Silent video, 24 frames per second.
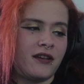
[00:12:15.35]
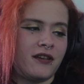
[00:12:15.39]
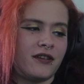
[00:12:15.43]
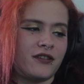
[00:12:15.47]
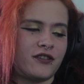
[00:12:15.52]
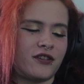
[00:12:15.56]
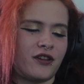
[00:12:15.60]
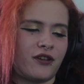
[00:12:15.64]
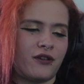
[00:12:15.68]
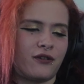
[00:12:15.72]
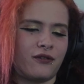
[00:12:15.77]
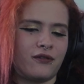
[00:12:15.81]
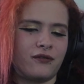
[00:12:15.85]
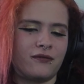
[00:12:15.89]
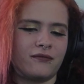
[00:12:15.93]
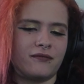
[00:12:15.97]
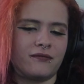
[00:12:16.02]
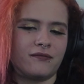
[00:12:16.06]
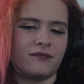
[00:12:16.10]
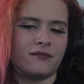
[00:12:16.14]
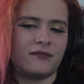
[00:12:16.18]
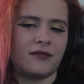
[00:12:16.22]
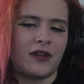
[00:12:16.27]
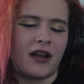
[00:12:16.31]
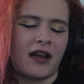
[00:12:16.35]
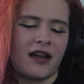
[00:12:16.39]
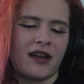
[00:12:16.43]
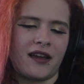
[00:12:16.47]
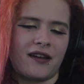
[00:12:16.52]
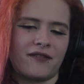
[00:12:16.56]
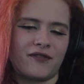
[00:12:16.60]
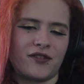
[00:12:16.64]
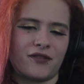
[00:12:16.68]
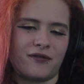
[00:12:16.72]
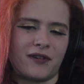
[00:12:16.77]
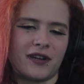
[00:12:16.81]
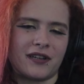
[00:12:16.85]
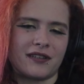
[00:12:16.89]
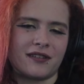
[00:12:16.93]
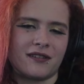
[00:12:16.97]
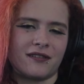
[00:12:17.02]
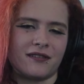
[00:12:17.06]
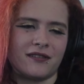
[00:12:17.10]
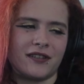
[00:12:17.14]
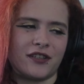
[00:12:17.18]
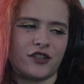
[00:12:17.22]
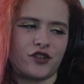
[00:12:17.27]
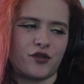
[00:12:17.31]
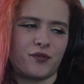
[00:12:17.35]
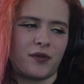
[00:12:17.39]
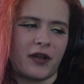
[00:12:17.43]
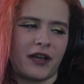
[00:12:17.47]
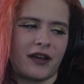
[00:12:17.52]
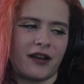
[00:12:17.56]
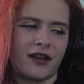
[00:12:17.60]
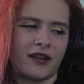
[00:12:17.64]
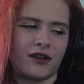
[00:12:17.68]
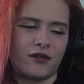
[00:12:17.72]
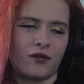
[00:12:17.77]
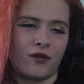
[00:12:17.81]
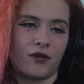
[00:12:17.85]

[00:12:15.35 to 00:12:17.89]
So I haven't wrestled in Japan